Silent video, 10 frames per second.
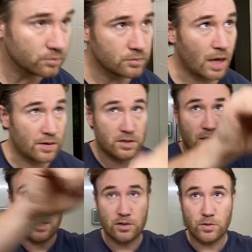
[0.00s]
And this
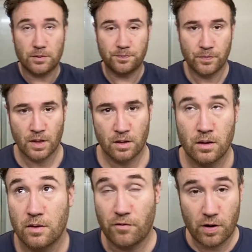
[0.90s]
light as well.
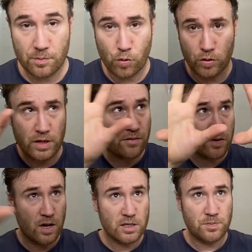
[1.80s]
Very important to have a
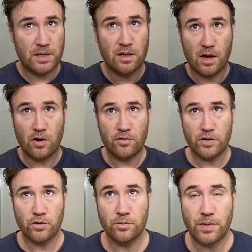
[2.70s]
nice big light over
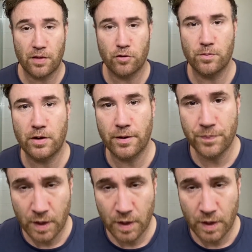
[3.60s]
your bathroom mirror.